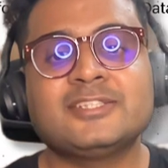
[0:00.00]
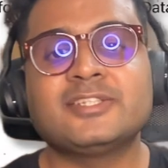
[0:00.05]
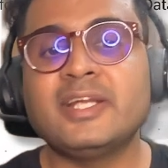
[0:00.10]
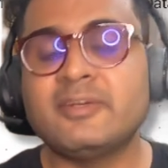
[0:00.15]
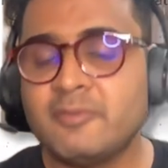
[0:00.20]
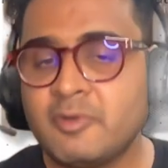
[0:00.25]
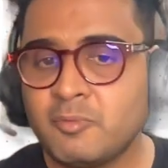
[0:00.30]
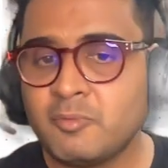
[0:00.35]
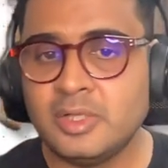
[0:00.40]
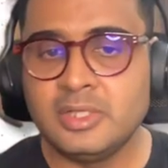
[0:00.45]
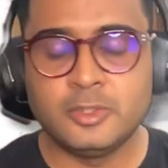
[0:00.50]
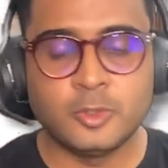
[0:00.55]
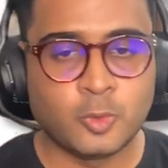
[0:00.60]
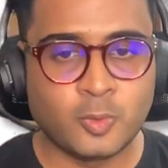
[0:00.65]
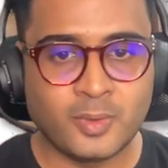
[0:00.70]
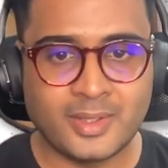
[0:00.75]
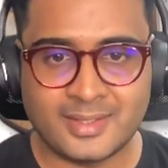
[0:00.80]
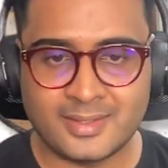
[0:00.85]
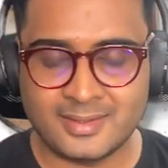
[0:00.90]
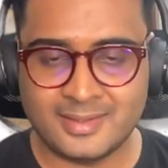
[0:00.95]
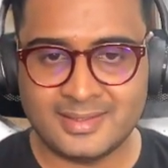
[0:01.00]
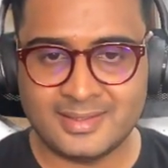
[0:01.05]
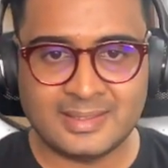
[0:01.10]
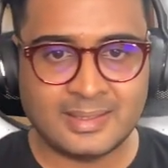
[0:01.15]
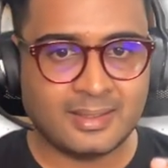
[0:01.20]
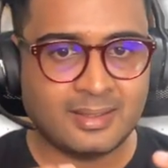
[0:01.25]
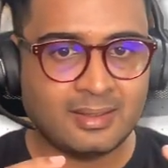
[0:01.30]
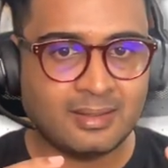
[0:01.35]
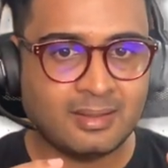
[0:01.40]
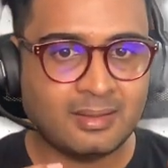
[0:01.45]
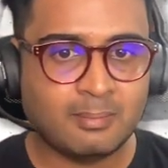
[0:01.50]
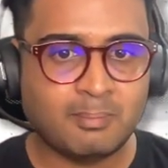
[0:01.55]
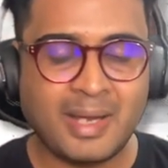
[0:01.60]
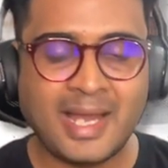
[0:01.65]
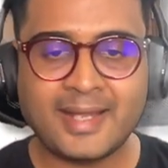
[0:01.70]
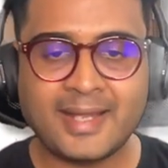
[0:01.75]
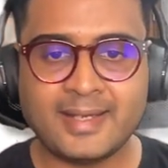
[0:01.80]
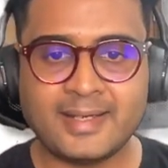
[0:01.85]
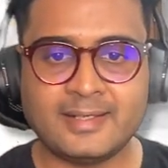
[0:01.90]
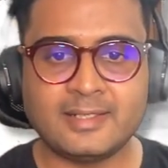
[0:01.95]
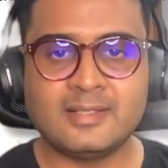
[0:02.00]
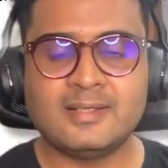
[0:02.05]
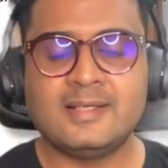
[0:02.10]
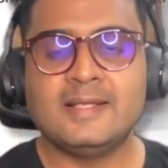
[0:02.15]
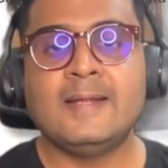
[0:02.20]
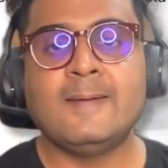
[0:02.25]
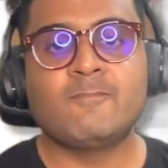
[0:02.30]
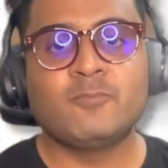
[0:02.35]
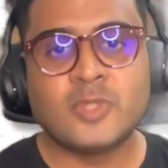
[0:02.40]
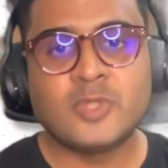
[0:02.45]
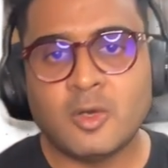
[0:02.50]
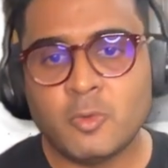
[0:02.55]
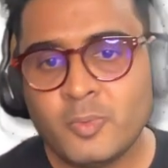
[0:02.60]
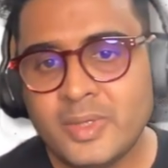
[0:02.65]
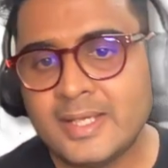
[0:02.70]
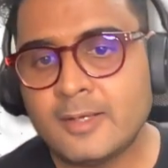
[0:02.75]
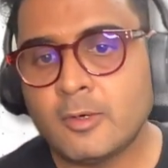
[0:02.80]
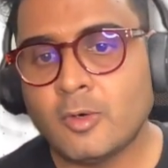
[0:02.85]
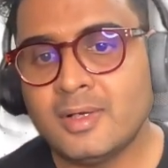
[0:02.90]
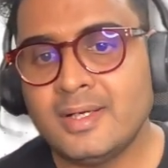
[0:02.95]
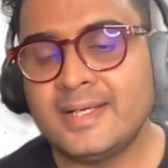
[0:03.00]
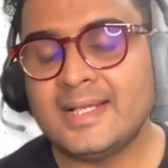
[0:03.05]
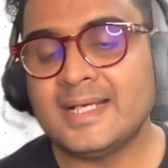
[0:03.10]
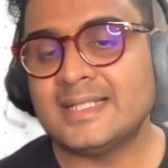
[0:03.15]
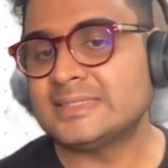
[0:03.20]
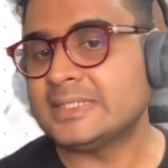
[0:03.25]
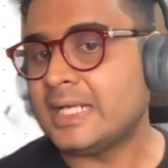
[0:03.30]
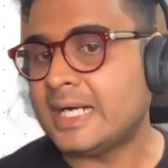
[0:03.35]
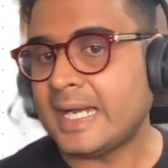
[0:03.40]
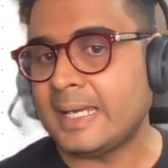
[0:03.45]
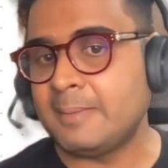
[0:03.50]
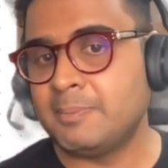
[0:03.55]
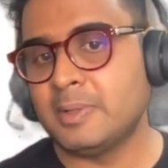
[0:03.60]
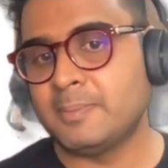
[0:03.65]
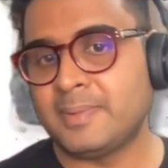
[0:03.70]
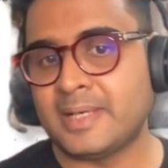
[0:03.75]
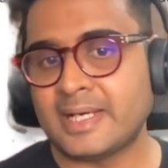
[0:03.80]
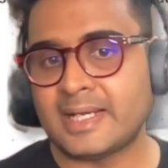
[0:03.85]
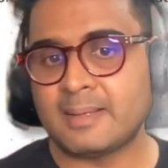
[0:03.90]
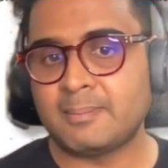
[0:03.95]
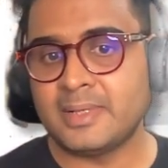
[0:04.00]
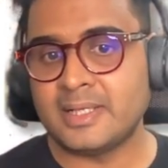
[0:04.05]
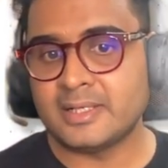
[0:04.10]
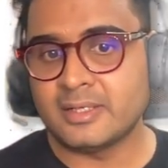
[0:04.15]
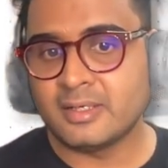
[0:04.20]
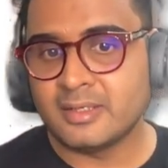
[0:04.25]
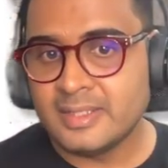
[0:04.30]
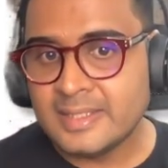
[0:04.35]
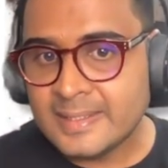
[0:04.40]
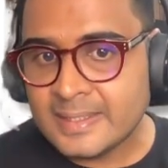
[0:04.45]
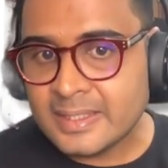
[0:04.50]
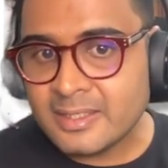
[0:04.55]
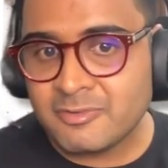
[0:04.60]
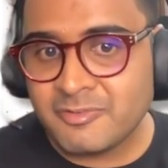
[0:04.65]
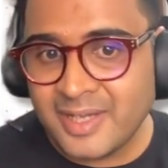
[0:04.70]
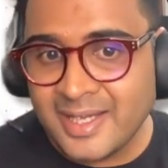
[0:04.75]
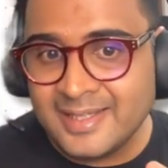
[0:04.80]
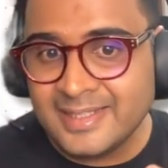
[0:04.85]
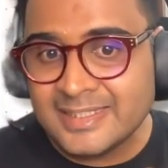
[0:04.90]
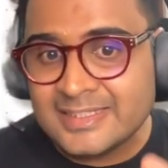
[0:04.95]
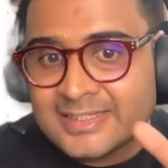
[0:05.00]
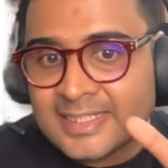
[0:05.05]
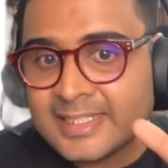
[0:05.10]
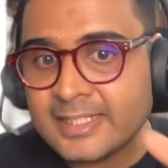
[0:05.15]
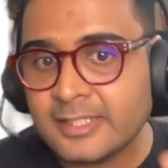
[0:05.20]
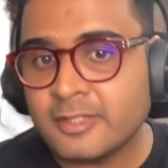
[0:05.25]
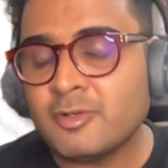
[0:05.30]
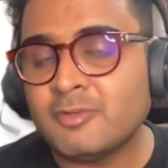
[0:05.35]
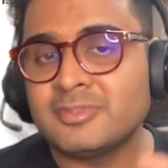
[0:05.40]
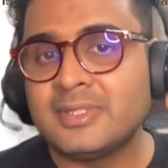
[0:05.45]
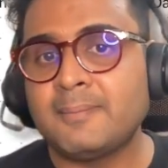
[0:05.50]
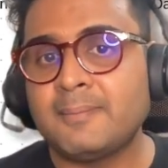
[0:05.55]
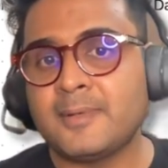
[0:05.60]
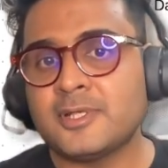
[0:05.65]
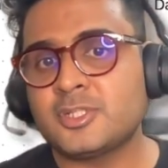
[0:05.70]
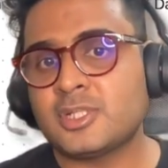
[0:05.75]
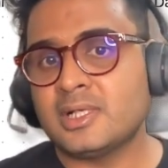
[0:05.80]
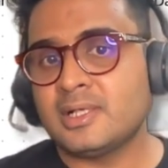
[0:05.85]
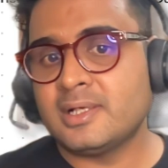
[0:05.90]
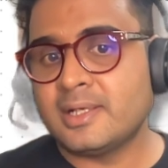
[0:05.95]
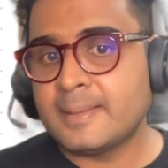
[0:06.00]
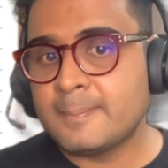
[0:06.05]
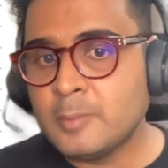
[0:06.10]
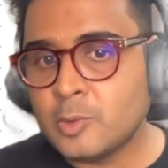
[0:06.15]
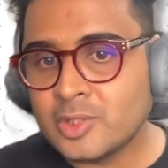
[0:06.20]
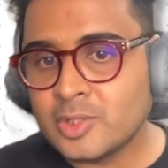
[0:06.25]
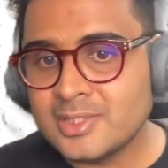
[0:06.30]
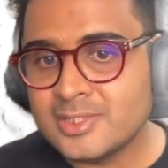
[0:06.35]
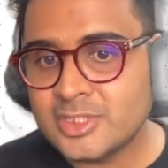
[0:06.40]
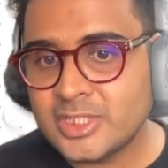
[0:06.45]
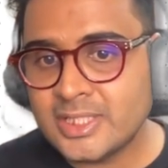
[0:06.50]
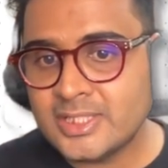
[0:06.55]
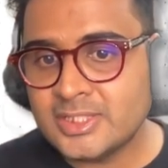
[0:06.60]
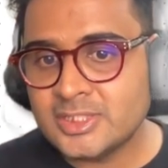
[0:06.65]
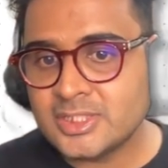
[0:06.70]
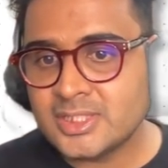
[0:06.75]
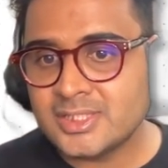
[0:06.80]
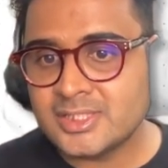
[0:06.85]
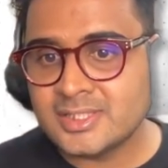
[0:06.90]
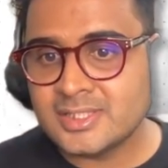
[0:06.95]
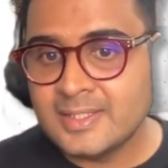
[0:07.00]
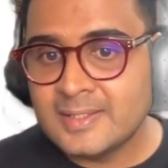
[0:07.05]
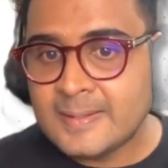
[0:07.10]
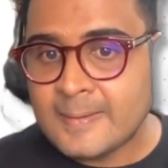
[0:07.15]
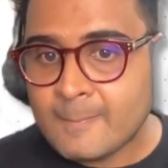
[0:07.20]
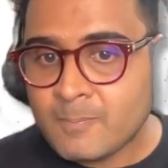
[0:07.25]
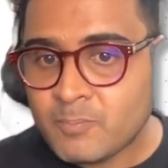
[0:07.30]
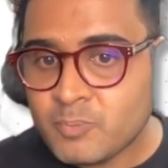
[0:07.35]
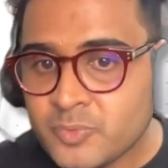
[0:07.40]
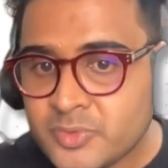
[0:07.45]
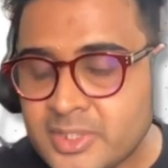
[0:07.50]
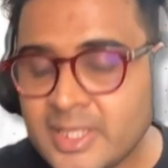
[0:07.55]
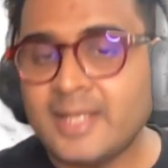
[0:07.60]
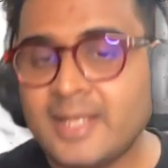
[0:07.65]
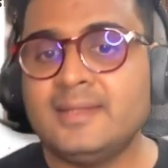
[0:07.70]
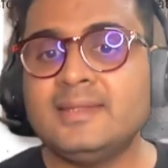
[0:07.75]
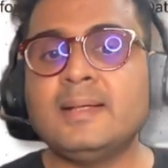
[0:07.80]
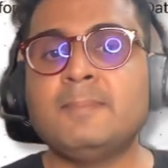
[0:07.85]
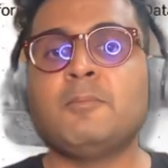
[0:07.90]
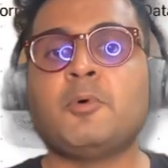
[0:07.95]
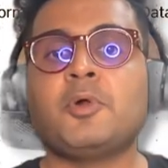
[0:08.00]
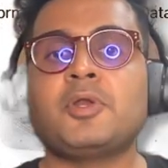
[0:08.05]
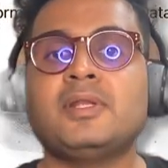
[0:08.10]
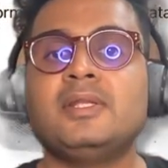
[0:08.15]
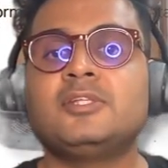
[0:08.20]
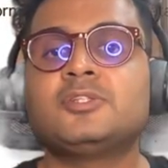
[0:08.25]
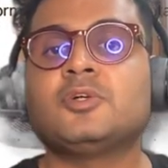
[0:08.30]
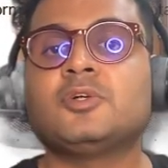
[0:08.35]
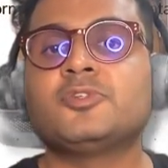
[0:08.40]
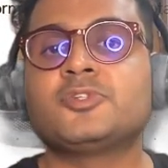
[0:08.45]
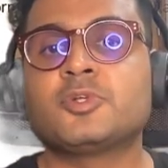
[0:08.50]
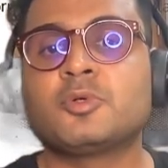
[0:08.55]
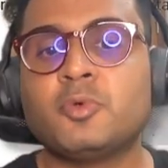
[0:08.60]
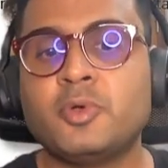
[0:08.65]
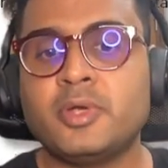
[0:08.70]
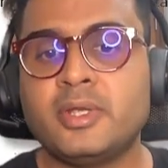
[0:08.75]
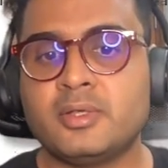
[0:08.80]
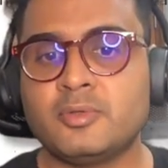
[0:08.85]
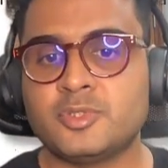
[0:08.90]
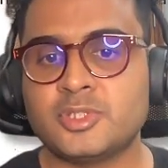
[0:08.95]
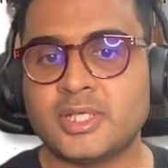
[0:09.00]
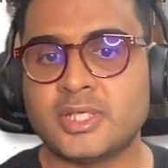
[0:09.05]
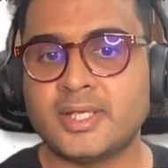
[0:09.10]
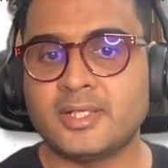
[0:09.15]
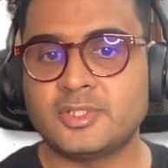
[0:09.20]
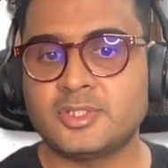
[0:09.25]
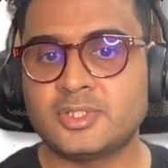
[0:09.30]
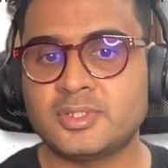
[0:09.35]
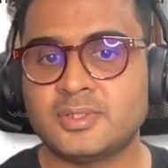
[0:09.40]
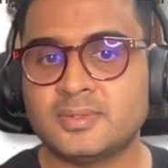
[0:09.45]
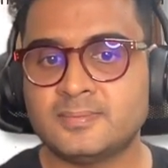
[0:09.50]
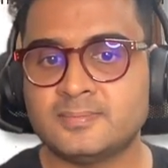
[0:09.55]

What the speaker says: that we will do it in the backend. Now we call it as a hyperparameter. If any setting of the machine learning model changes, then the model is also going to change.